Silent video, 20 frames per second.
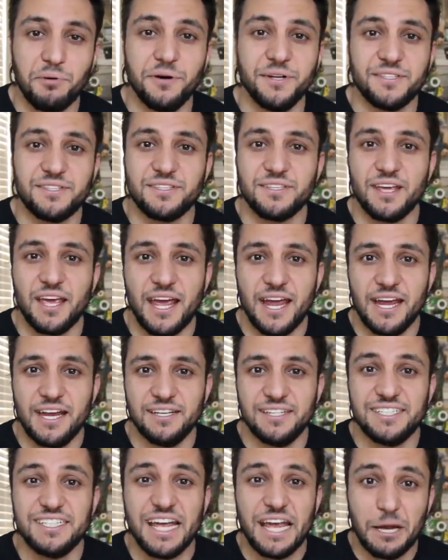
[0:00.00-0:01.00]
puts
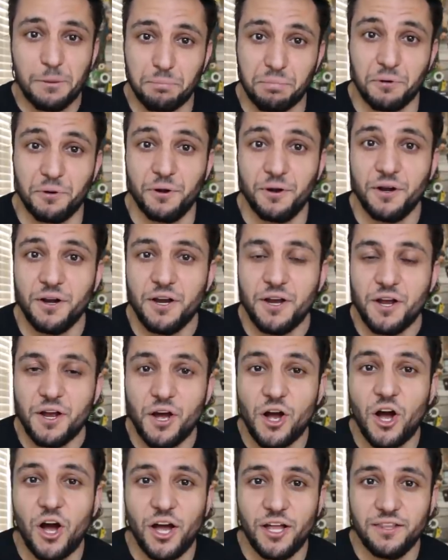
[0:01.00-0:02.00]
a damper
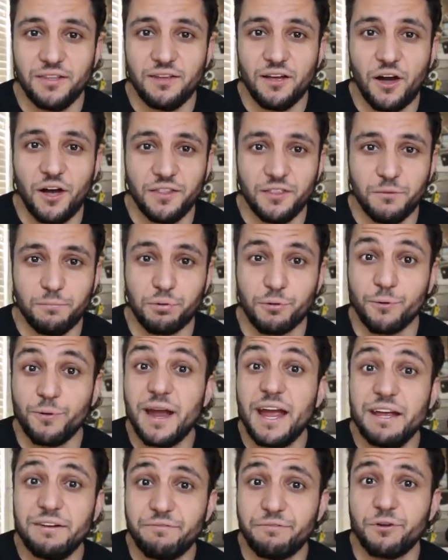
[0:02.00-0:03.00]
on on the
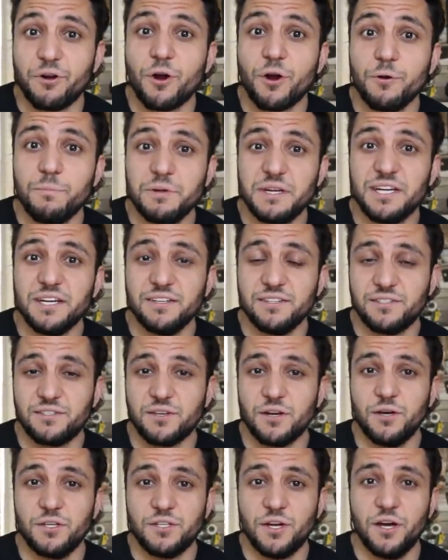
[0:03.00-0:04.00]
parade for her
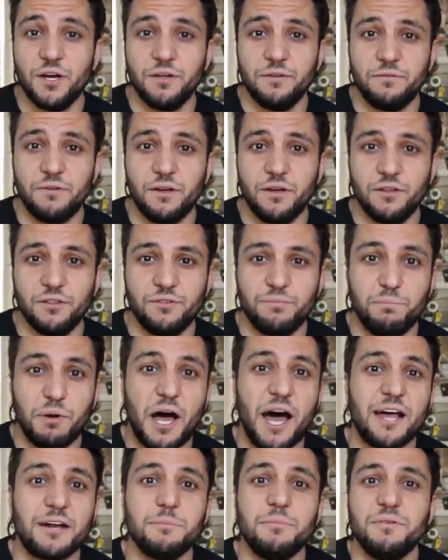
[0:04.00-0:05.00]
because a, a, a
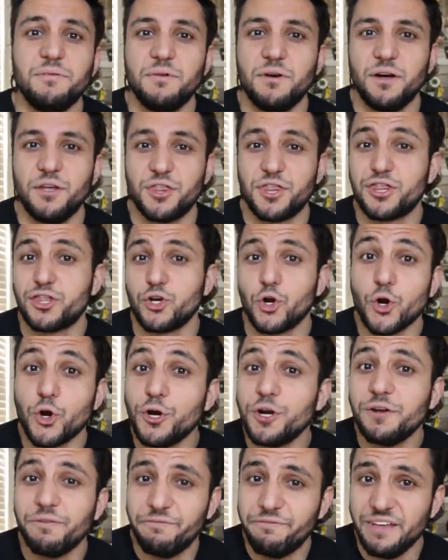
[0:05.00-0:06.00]
bottom
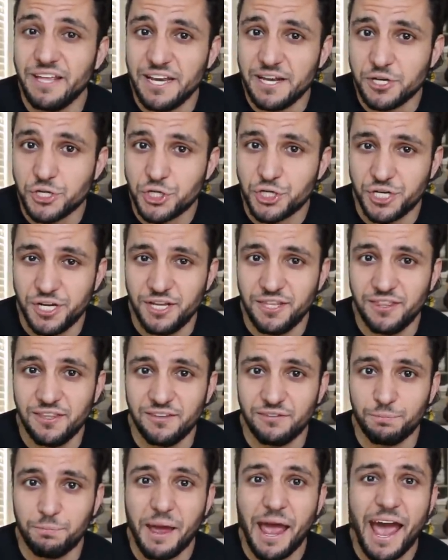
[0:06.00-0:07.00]
third finish in
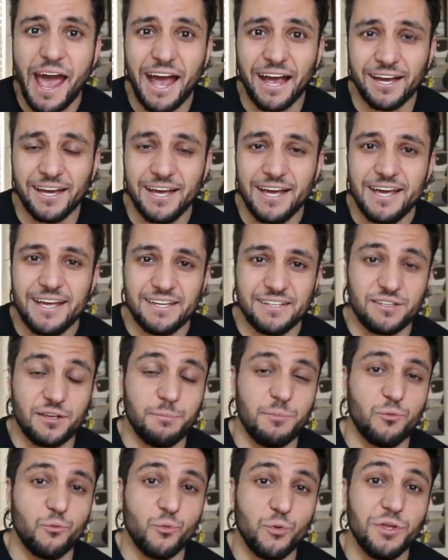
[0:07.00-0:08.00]
this pack is
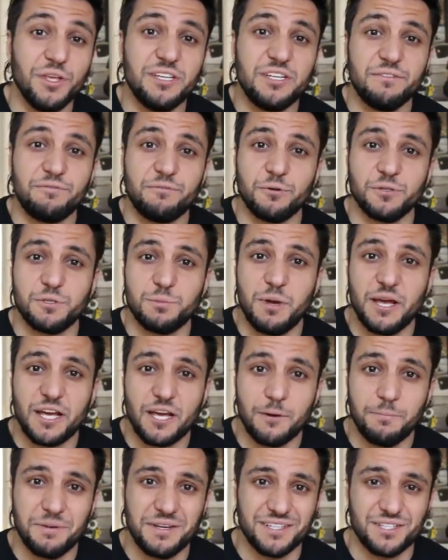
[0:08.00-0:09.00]
going to be really difficult to
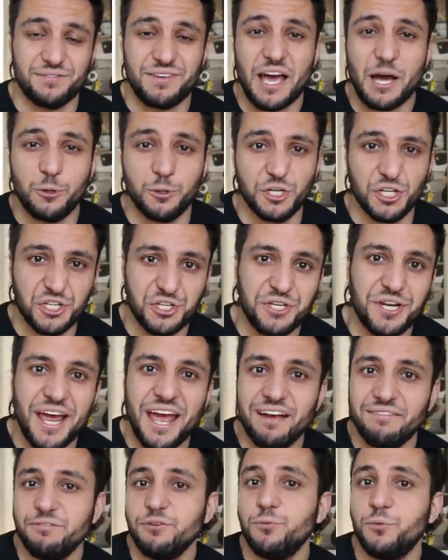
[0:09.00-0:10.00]
make up because of how good
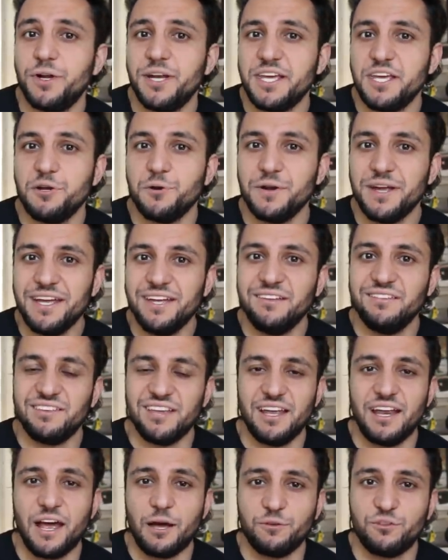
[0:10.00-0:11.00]
everyone here is
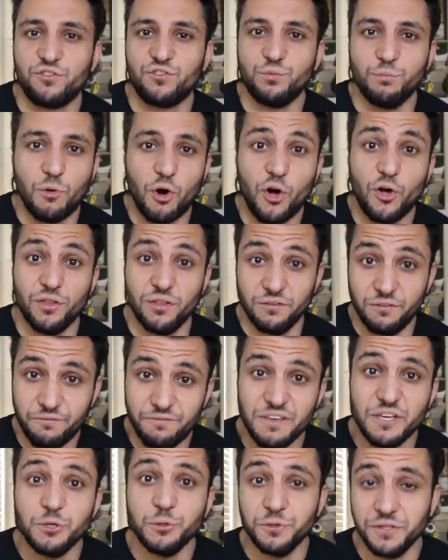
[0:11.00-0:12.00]
and how small the
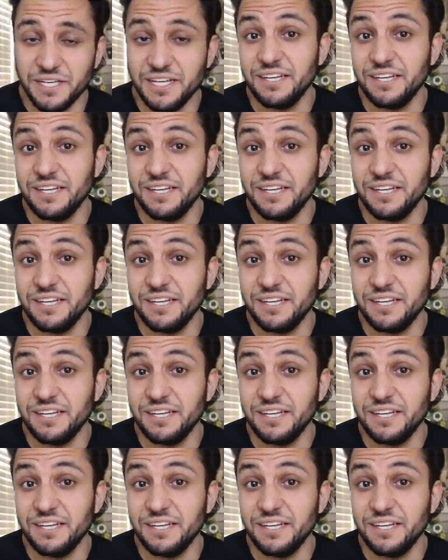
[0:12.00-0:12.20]
field